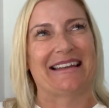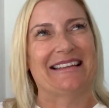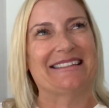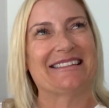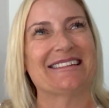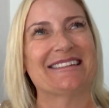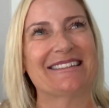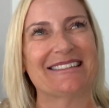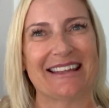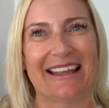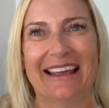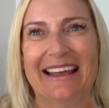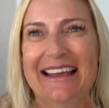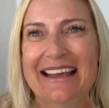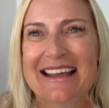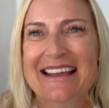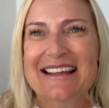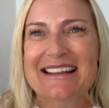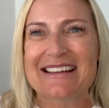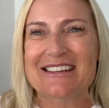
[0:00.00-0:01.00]
isn't
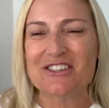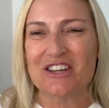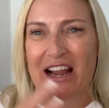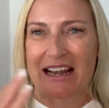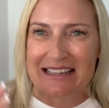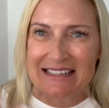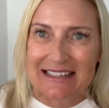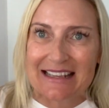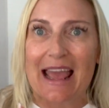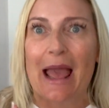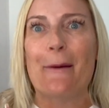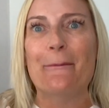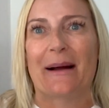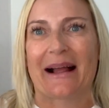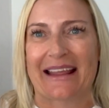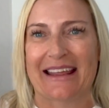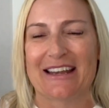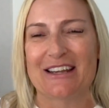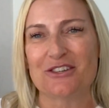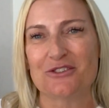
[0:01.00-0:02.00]
it, trying to get
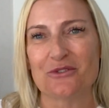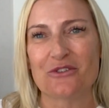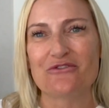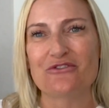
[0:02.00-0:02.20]
back into